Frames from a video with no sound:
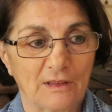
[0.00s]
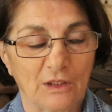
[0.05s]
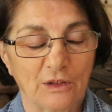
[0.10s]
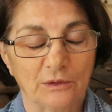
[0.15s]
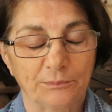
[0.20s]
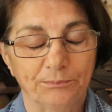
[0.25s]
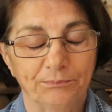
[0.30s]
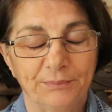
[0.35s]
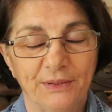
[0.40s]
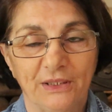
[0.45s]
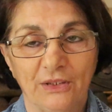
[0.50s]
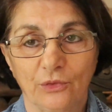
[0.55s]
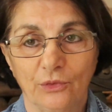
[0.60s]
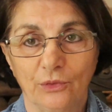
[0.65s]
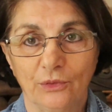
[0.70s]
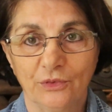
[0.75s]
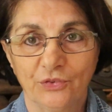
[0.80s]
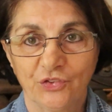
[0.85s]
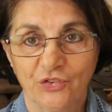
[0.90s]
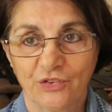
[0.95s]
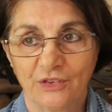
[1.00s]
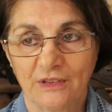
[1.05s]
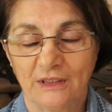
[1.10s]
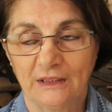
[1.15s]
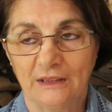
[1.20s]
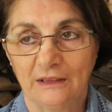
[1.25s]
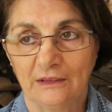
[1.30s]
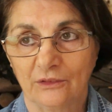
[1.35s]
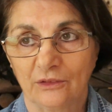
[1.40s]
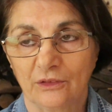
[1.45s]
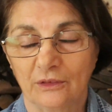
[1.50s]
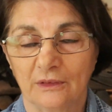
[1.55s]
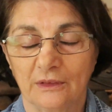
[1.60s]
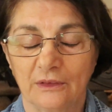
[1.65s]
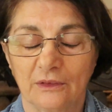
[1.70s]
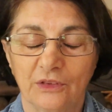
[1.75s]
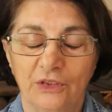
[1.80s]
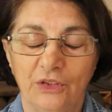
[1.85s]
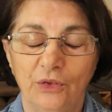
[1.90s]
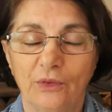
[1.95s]
uh, pickles uh,
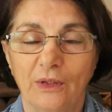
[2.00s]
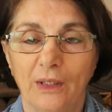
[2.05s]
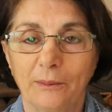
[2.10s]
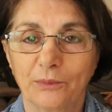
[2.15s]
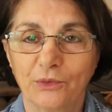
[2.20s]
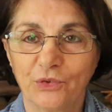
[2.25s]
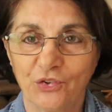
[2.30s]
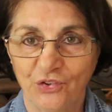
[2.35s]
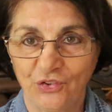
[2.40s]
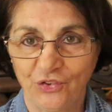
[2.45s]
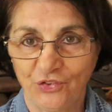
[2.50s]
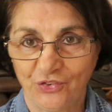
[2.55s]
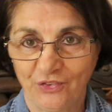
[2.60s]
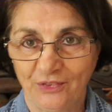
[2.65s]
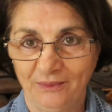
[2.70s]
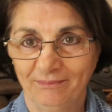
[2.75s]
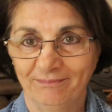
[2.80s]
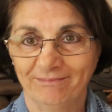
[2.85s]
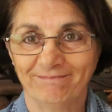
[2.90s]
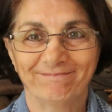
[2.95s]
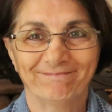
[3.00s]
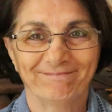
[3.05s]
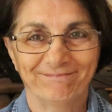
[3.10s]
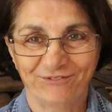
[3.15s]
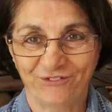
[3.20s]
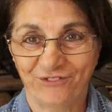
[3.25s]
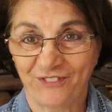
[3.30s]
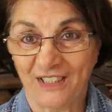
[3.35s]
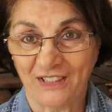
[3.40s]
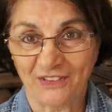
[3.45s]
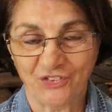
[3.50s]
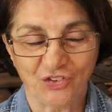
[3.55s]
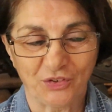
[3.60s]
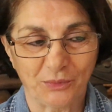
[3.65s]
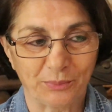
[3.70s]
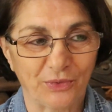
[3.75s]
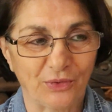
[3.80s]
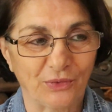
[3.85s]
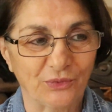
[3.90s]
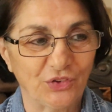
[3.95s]
cucumber season fast
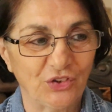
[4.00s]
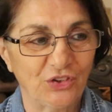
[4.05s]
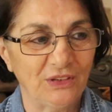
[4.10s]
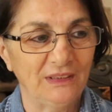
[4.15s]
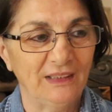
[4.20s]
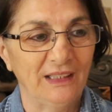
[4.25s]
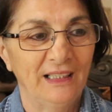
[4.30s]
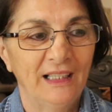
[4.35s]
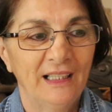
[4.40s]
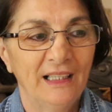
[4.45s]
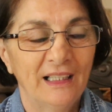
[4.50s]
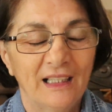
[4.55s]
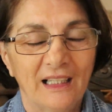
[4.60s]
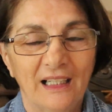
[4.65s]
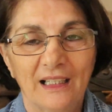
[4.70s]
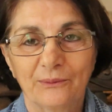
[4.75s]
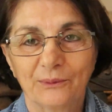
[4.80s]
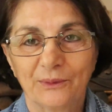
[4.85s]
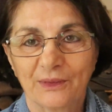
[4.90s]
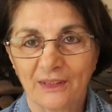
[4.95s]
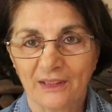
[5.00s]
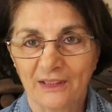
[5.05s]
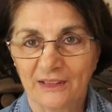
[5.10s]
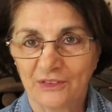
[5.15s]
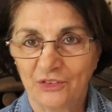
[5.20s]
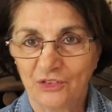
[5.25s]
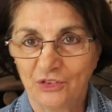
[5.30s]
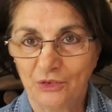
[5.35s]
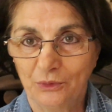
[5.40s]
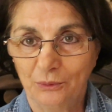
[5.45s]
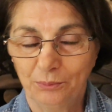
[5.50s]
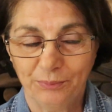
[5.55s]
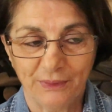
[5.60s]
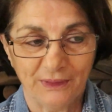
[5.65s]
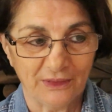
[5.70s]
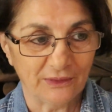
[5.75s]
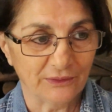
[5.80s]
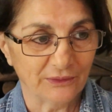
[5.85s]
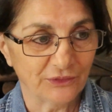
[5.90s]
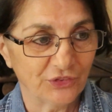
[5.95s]
approaching i would like to
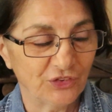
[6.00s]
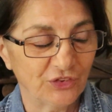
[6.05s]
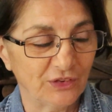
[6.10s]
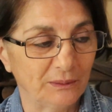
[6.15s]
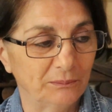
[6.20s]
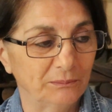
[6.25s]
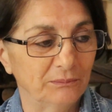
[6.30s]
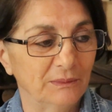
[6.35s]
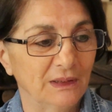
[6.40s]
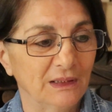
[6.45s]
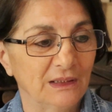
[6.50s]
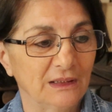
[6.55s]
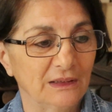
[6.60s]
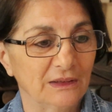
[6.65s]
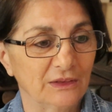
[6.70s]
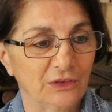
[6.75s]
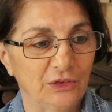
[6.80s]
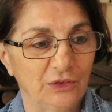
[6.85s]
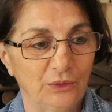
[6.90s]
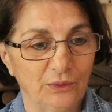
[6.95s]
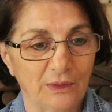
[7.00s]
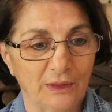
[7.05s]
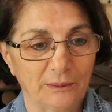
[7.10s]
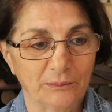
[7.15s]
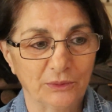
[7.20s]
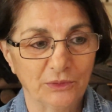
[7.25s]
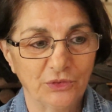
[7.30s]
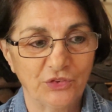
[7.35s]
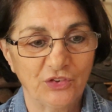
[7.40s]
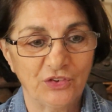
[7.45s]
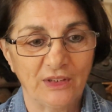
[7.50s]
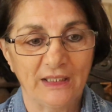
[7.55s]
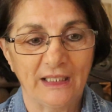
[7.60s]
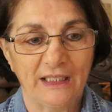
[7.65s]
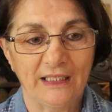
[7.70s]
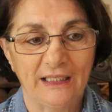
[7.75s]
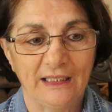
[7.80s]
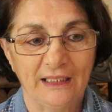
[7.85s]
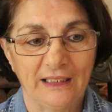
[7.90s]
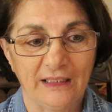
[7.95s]
pickle some uh, cucumbers
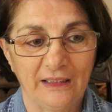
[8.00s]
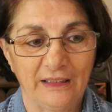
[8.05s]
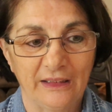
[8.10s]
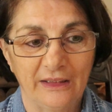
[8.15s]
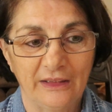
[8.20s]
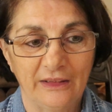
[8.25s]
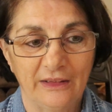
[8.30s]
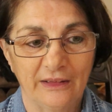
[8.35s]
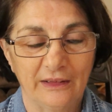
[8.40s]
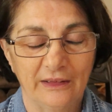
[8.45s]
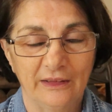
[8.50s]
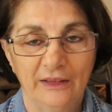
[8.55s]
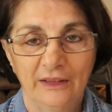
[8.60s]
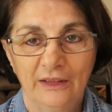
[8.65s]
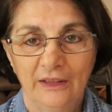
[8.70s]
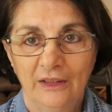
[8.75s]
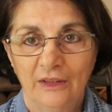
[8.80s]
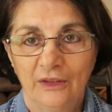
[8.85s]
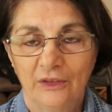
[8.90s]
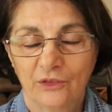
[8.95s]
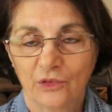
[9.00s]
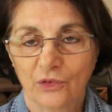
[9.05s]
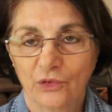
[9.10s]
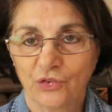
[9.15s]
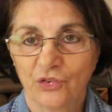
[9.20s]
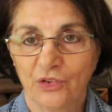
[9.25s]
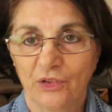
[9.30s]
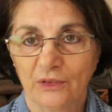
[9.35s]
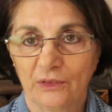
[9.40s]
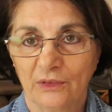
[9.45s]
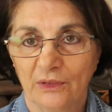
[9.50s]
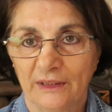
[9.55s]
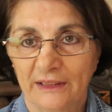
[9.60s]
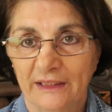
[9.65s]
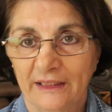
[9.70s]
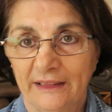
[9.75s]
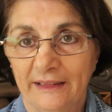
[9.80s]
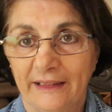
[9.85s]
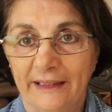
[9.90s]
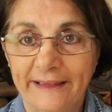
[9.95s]
and uh, those looked
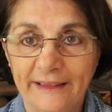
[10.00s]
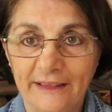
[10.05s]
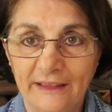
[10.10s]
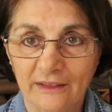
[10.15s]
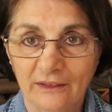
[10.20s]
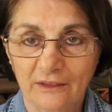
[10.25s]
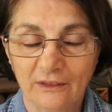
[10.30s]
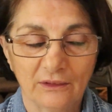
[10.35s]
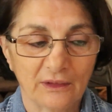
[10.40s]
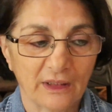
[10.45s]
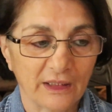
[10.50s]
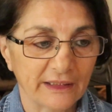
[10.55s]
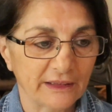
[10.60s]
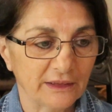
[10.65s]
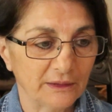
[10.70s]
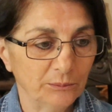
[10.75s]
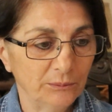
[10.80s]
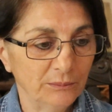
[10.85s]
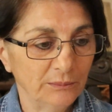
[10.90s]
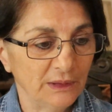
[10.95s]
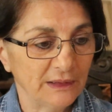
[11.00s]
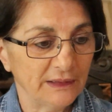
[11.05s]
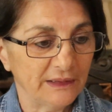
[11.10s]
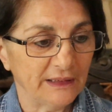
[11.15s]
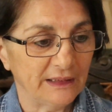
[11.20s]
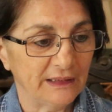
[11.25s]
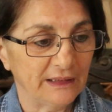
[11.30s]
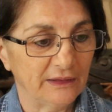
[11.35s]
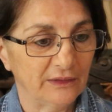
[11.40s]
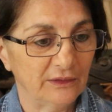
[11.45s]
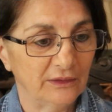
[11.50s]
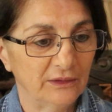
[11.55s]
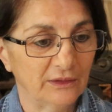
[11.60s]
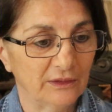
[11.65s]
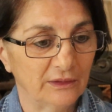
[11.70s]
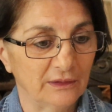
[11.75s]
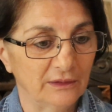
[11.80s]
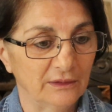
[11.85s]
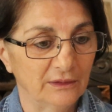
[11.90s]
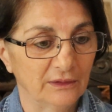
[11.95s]
like an ideal item, and
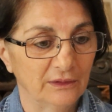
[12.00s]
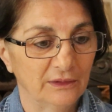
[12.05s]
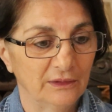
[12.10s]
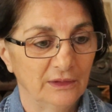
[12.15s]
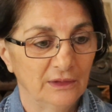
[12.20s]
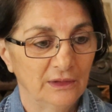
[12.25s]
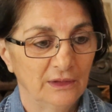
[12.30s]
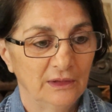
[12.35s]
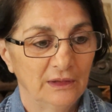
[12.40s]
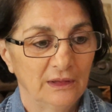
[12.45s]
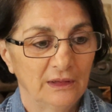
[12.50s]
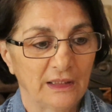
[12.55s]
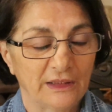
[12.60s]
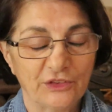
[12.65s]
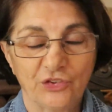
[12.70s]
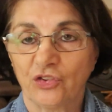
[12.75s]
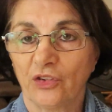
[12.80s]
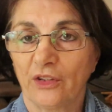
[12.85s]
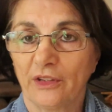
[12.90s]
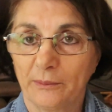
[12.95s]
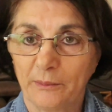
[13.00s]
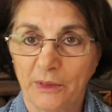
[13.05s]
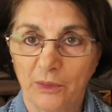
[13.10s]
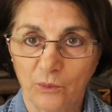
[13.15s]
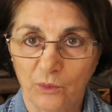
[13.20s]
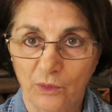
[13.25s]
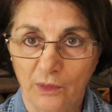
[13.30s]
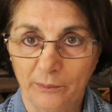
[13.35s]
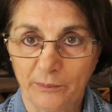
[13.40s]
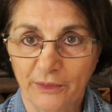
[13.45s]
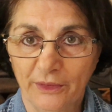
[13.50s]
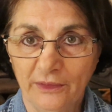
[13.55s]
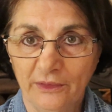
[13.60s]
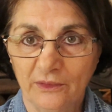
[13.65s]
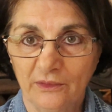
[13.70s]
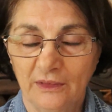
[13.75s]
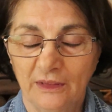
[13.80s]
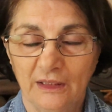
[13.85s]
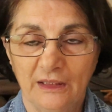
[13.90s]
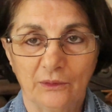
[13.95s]
uh, I saw them at
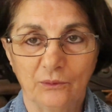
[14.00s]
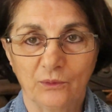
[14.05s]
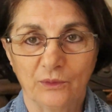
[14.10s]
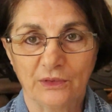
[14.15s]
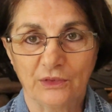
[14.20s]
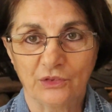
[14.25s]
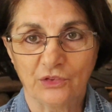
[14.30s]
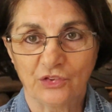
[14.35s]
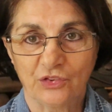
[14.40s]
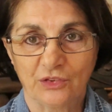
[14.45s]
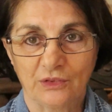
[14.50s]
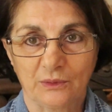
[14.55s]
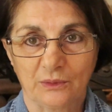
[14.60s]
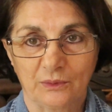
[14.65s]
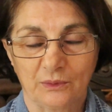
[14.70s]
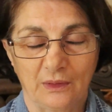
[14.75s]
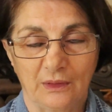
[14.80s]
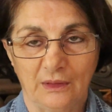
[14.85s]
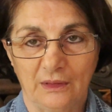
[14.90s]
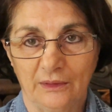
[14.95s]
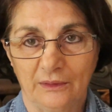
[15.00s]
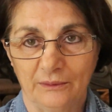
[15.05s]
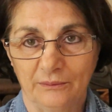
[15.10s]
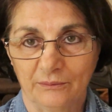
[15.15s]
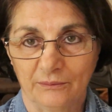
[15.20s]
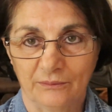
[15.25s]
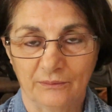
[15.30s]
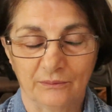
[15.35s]
Walmart and was, uh,